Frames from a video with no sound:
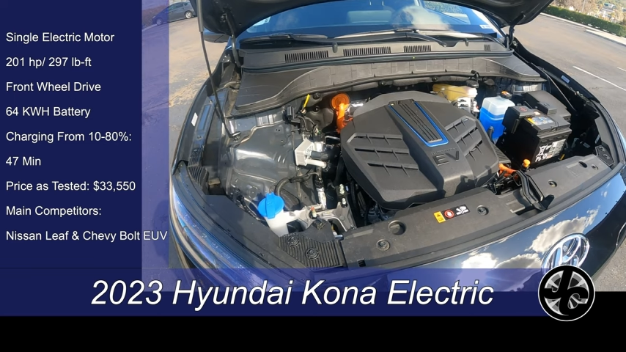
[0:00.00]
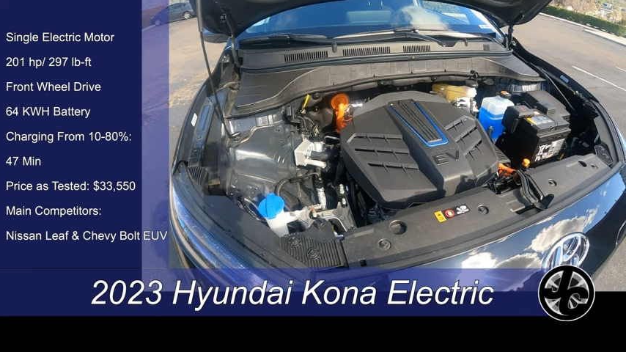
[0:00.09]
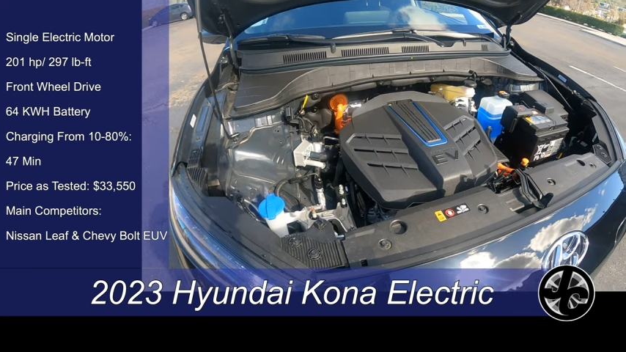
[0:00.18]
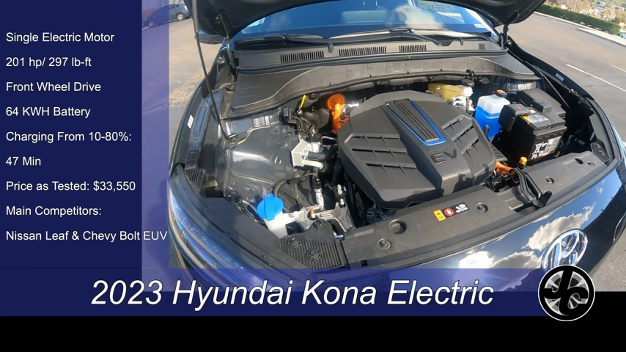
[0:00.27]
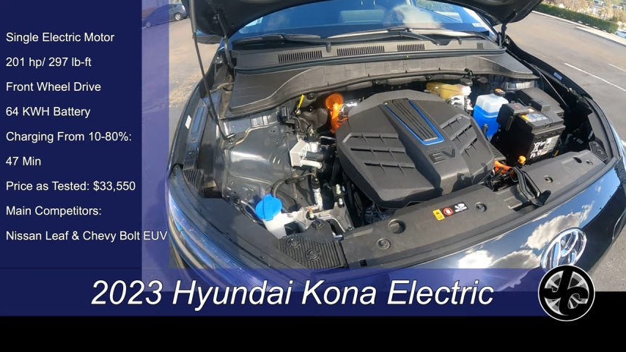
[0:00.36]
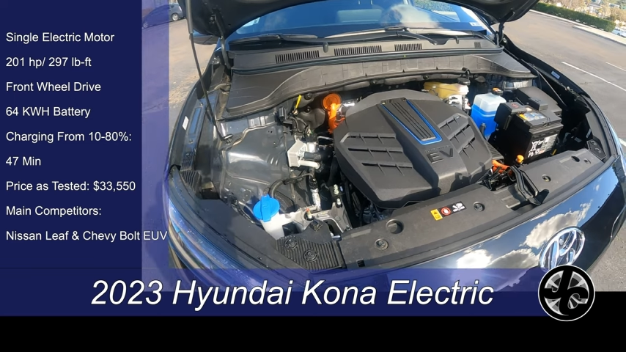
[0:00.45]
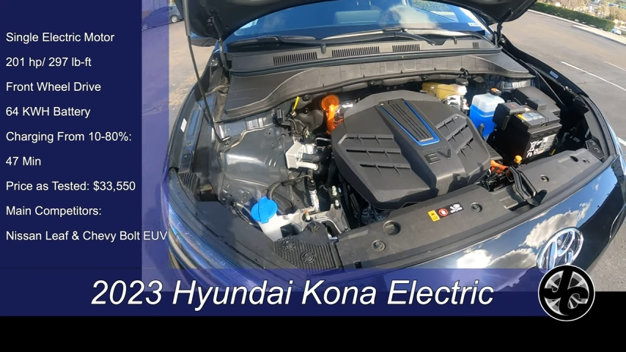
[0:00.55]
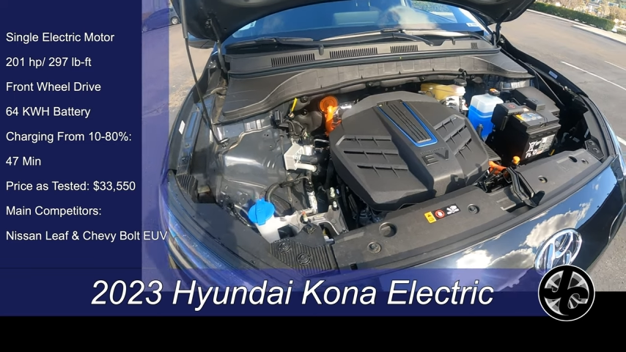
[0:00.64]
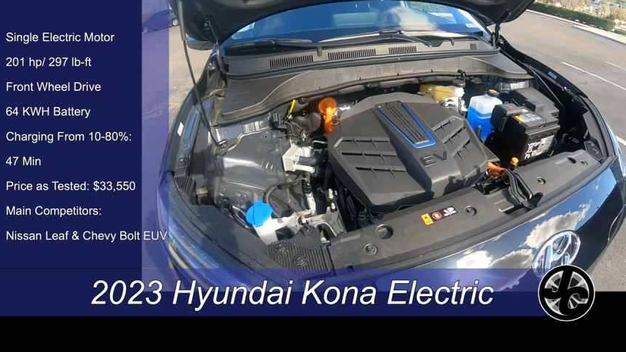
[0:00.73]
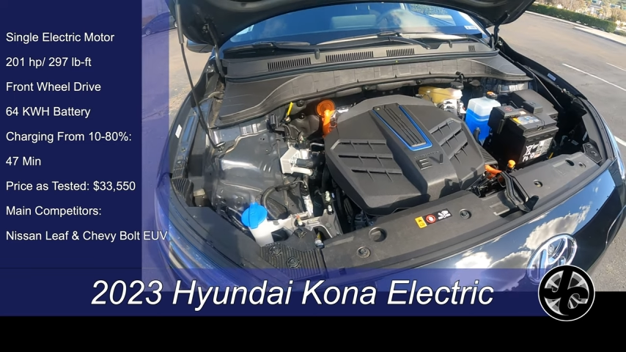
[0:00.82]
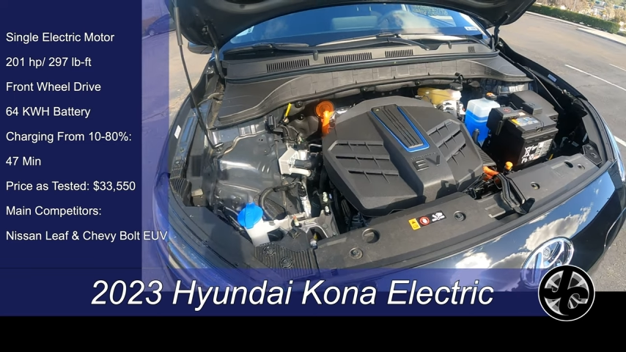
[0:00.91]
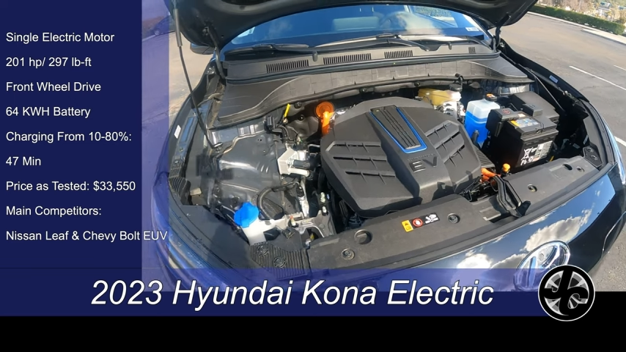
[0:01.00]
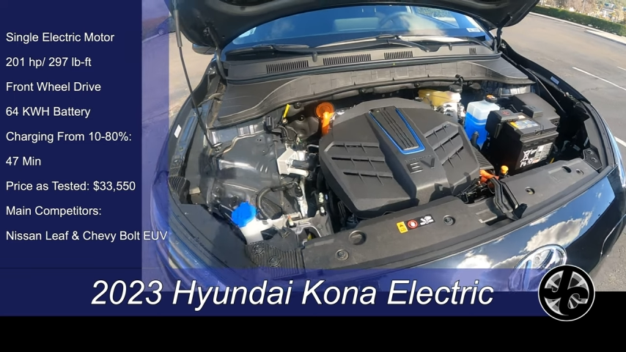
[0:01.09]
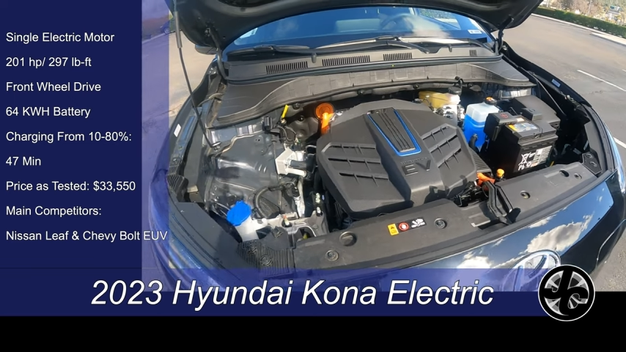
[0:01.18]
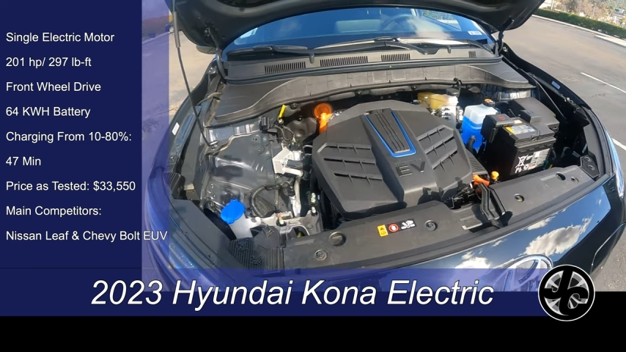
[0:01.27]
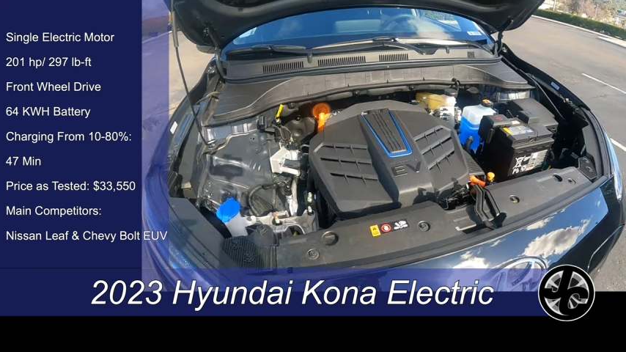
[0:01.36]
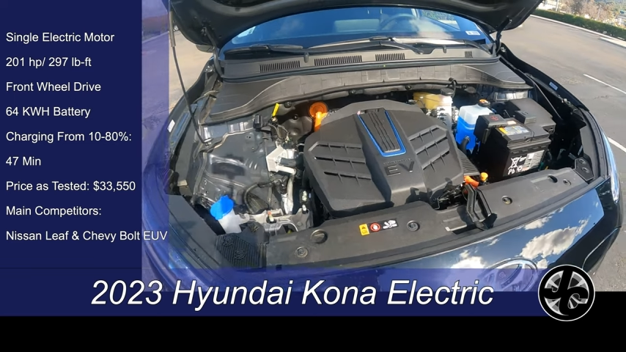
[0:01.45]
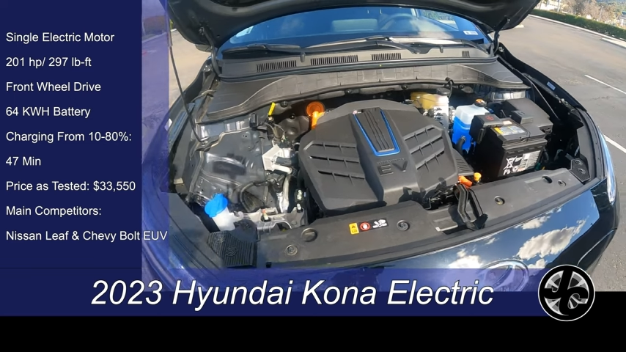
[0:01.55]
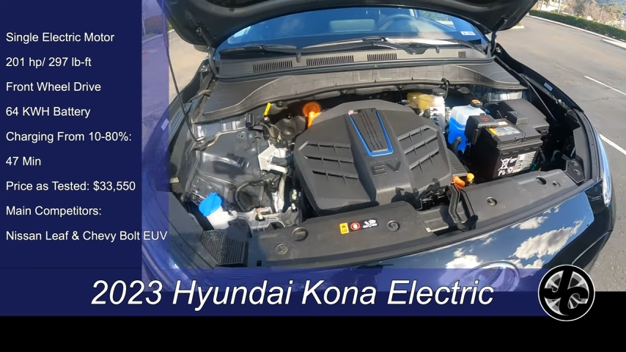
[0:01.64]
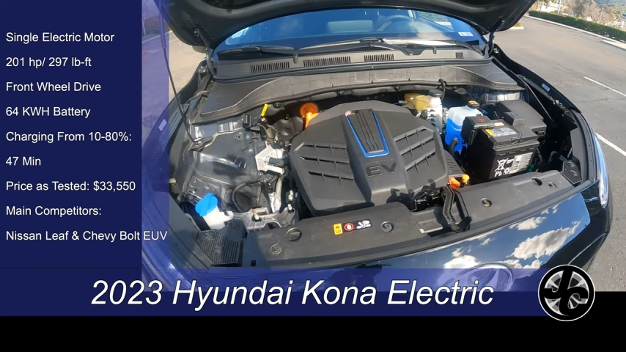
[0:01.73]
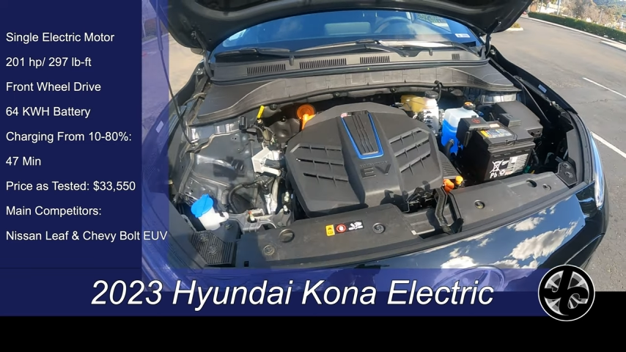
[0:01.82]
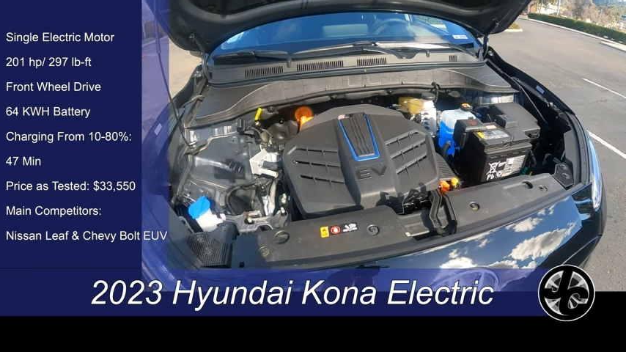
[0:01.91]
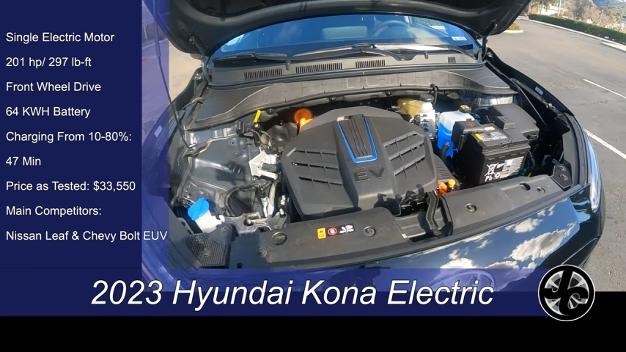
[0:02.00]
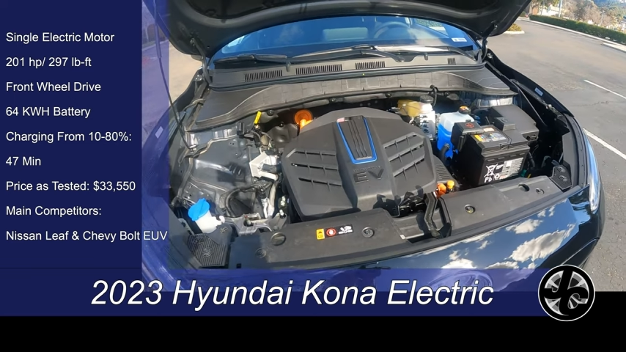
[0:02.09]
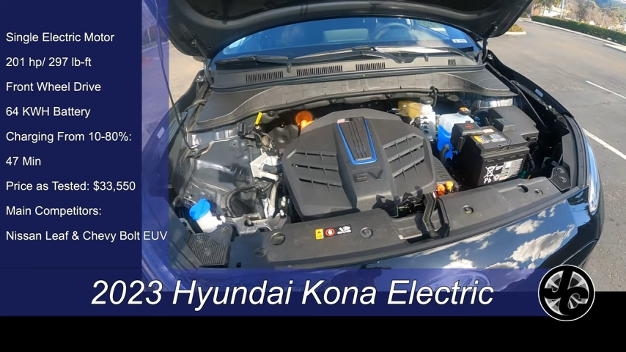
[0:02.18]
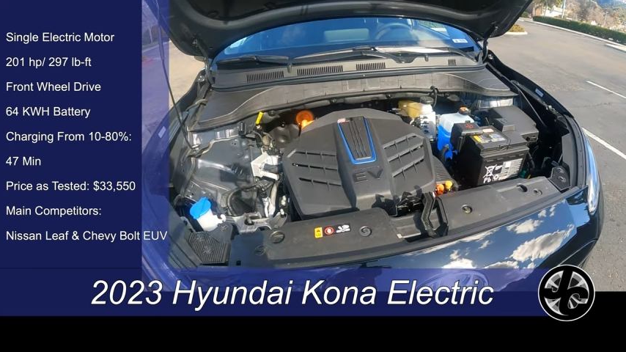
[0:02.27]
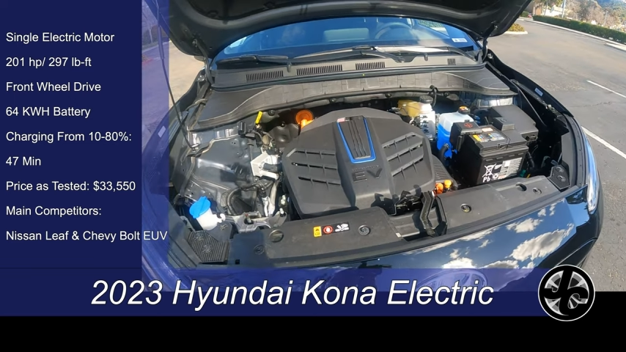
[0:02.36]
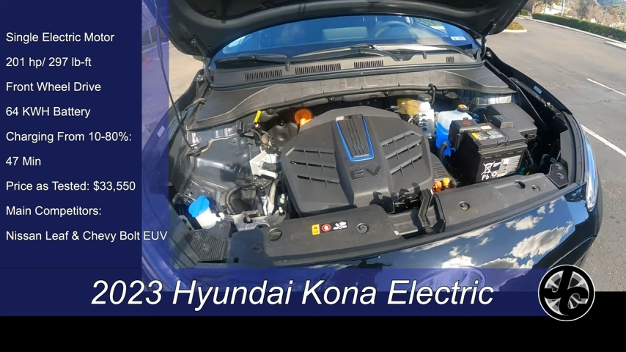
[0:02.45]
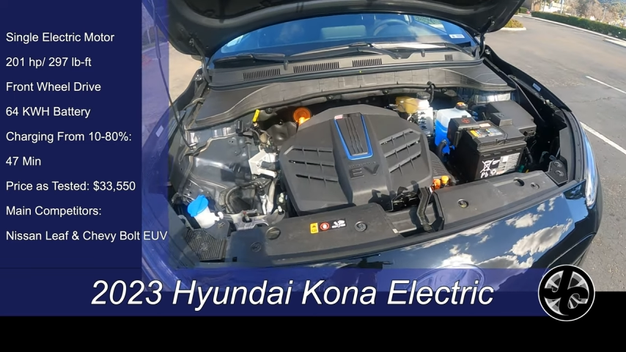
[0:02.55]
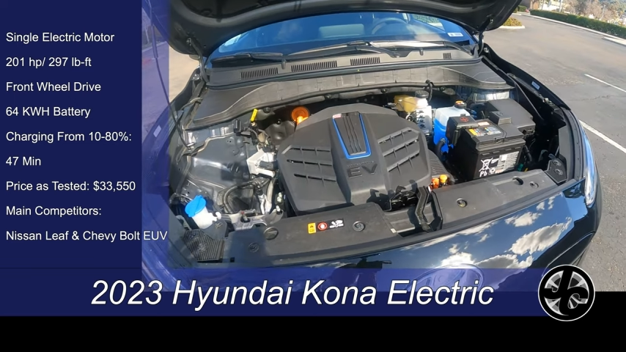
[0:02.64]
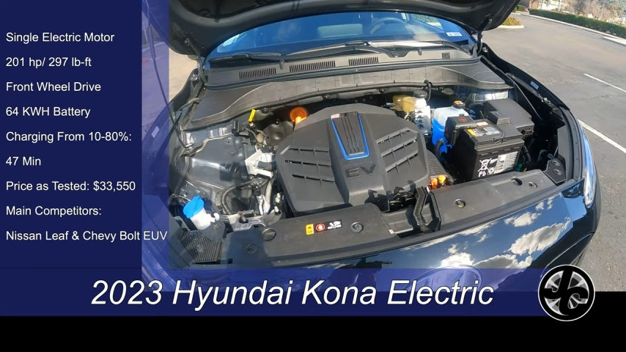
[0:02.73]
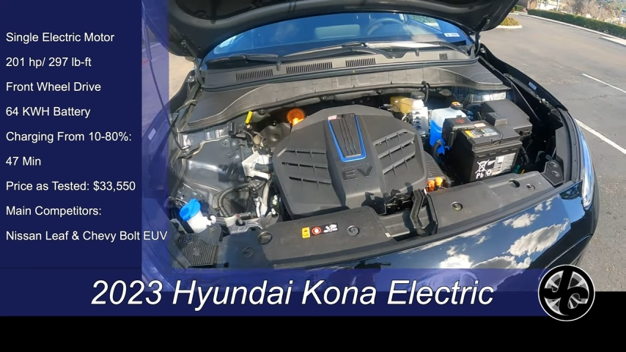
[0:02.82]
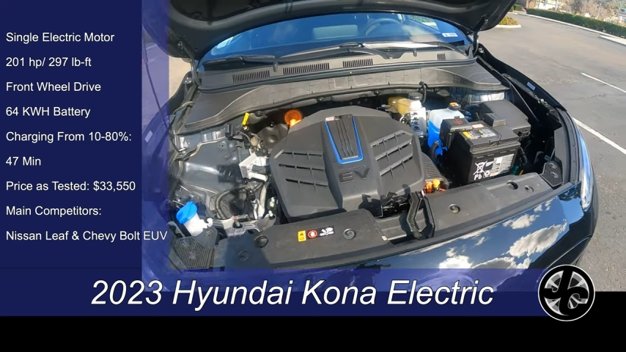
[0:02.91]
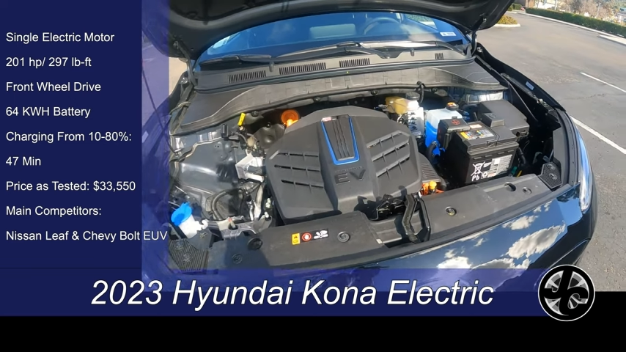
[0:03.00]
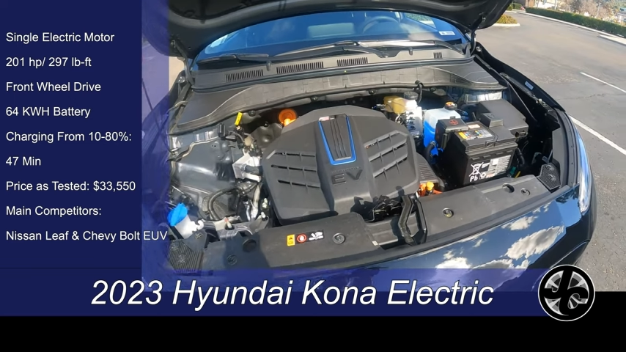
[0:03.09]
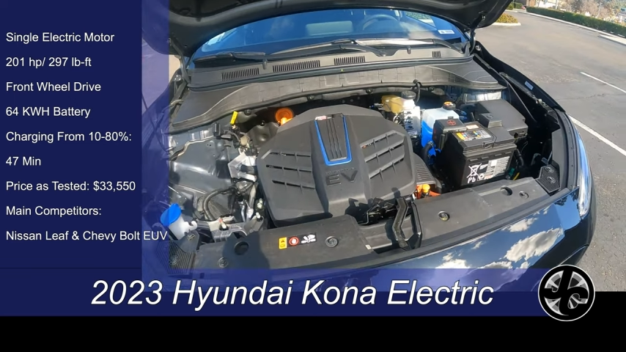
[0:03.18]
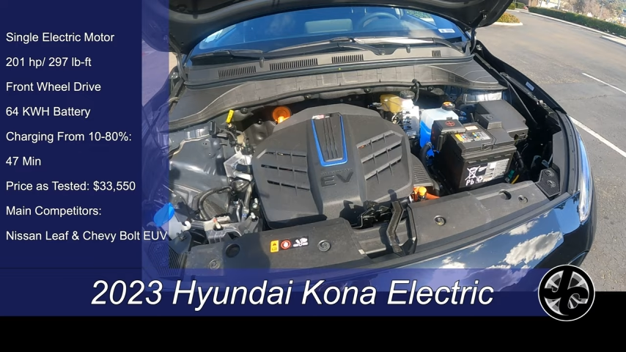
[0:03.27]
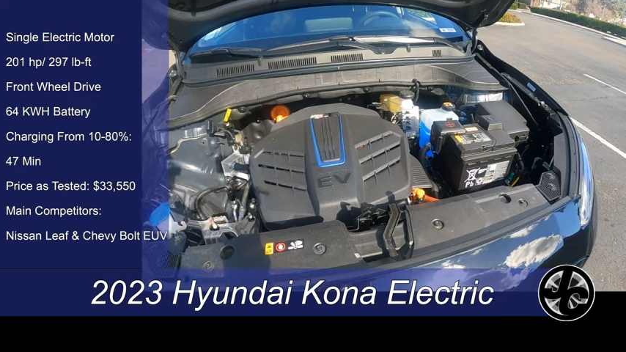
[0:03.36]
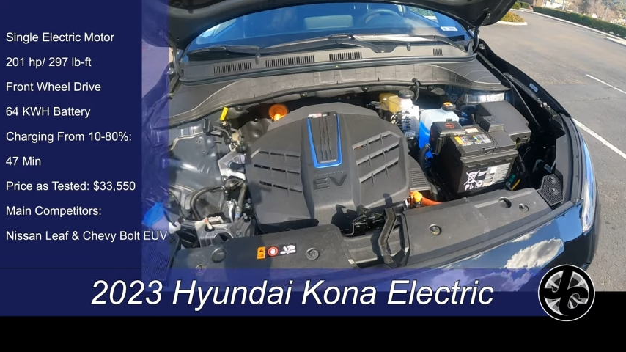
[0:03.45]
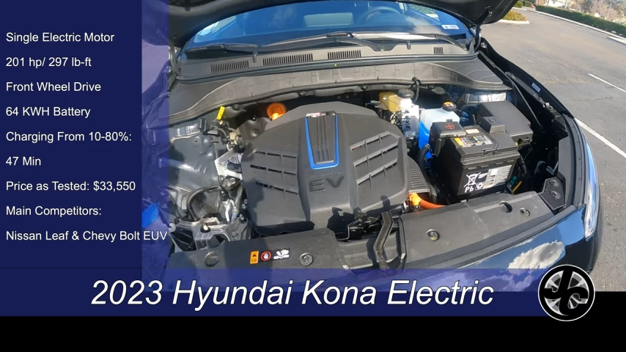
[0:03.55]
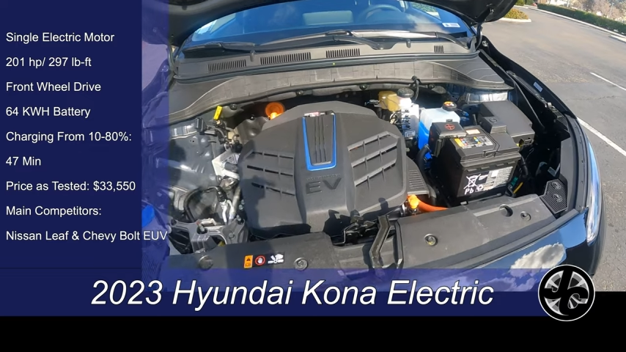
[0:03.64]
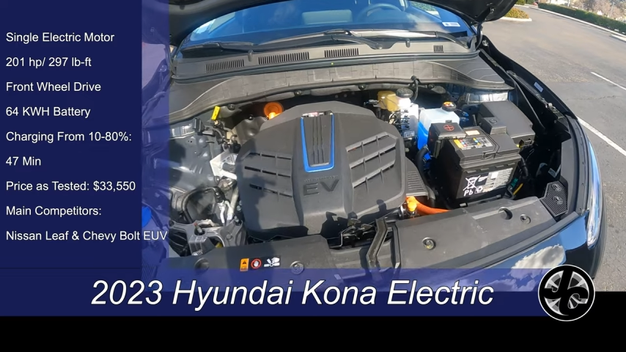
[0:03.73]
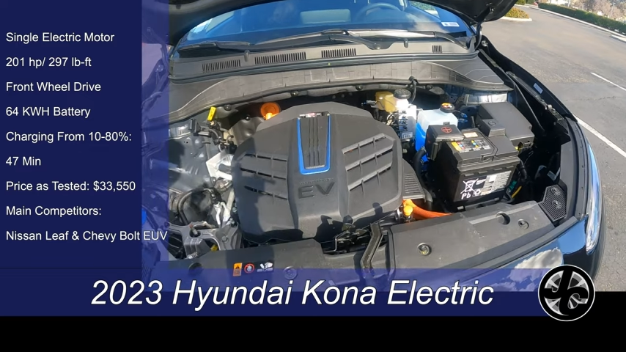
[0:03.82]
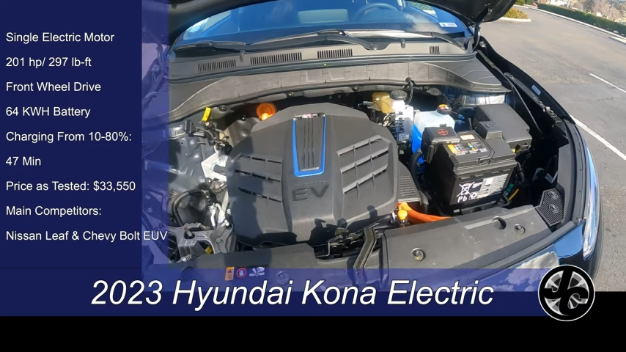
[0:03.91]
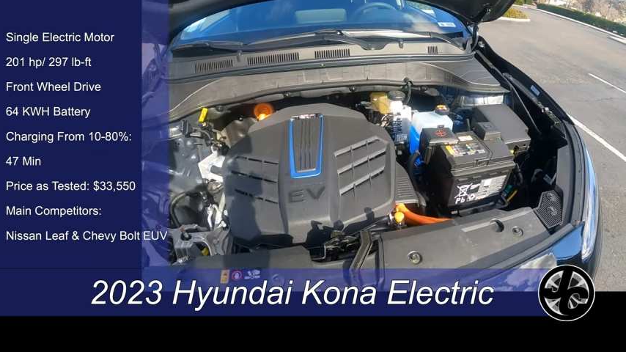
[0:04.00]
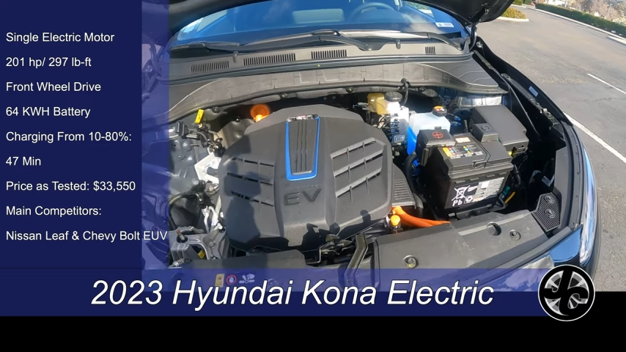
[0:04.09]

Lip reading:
[unreadable: no face in view]